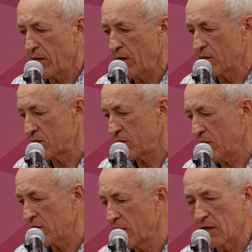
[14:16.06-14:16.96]
It's
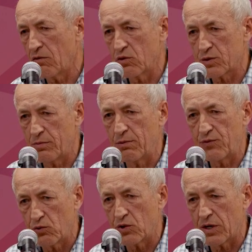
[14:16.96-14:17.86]
at the level it's maybe a
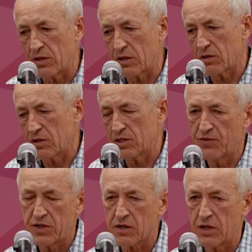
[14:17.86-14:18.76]
few hundred. It's
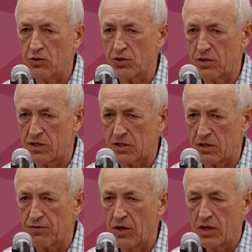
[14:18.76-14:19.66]
very rare you can see
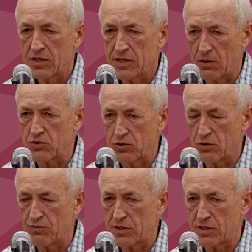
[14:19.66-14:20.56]
thousands
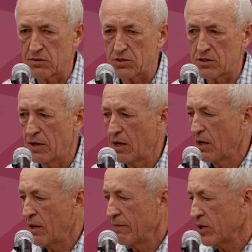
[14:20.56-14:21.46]
of the cells.
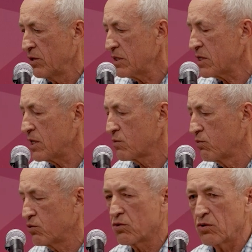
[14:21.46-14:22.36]
In this case,
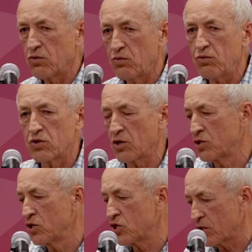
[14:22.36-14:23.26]
what you can do, you
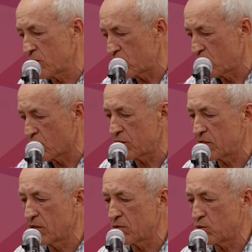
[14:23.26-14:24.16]
can just sort
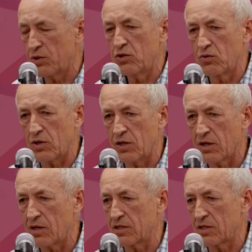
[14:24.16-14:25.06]
cells when you
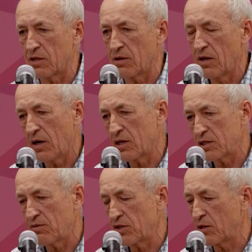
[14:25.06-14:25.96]
analyze the
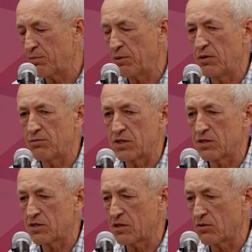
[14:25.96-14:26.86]
activated PBMC
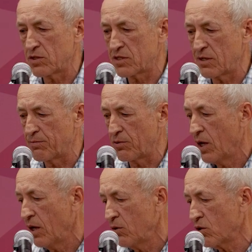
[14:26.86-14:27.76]
cell. It's simple.
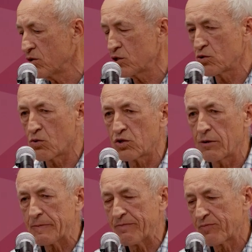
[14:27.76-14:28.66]
You can sort
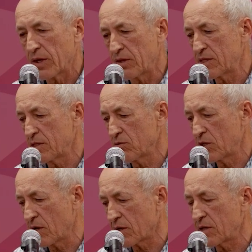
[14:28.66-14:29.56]
the cells
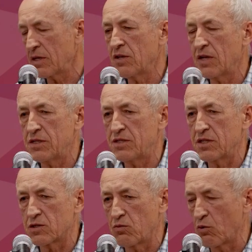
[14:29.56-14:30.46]
directly in
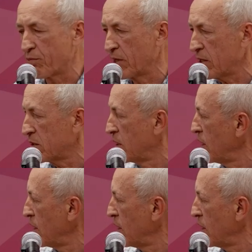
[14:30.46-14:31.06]
96-well plate.